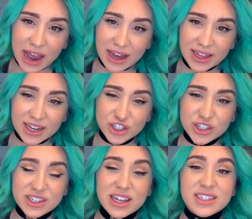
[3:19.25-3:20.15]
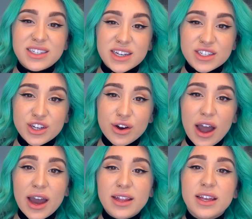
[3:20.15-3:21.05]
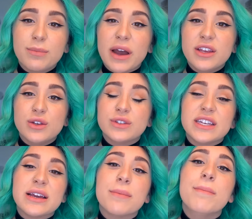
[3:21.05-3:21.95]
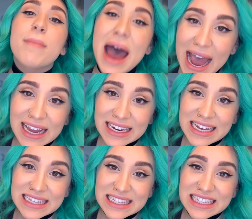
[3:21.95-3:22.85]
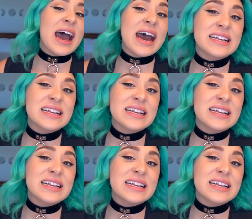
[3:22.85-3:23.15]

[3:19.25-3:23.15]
eyelashes that stick to your eyelid by using magnets?